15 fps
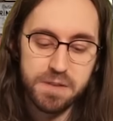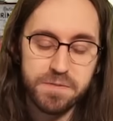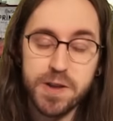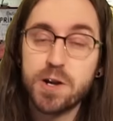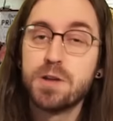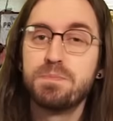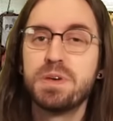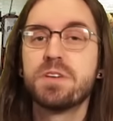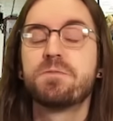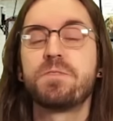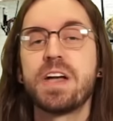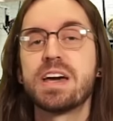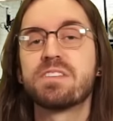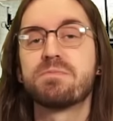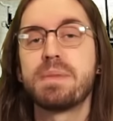a very big
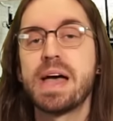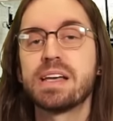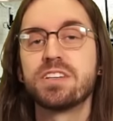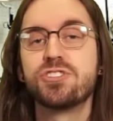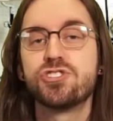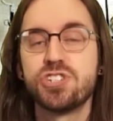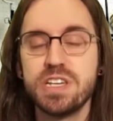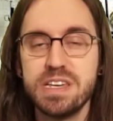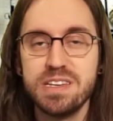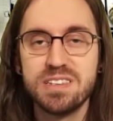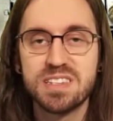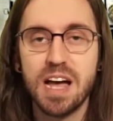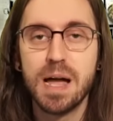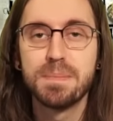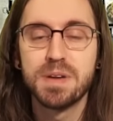fan of mac and
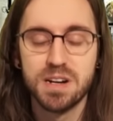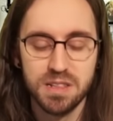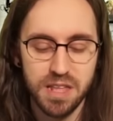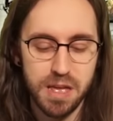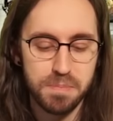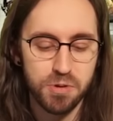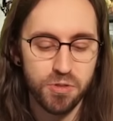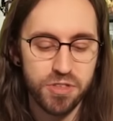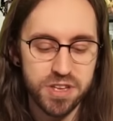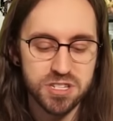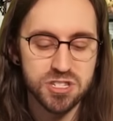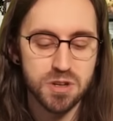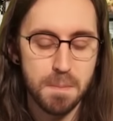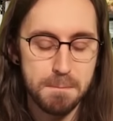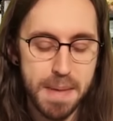cheese, I'm gonna label
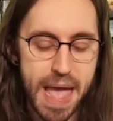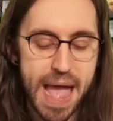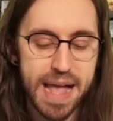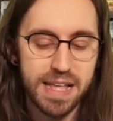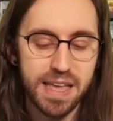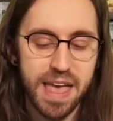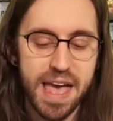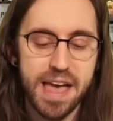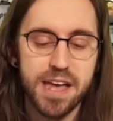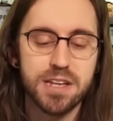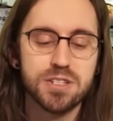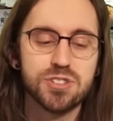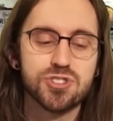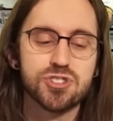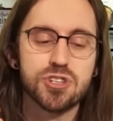this mac
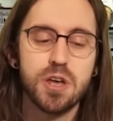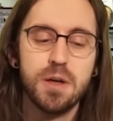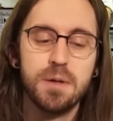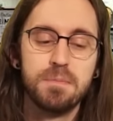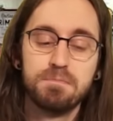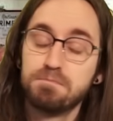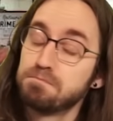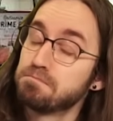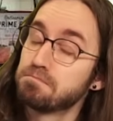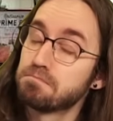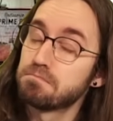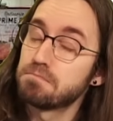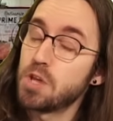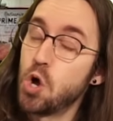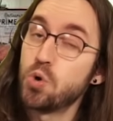as
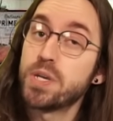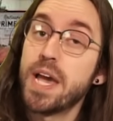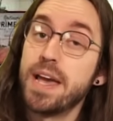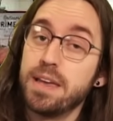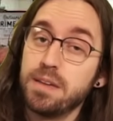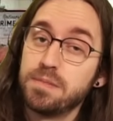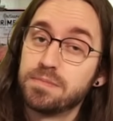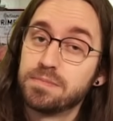okay.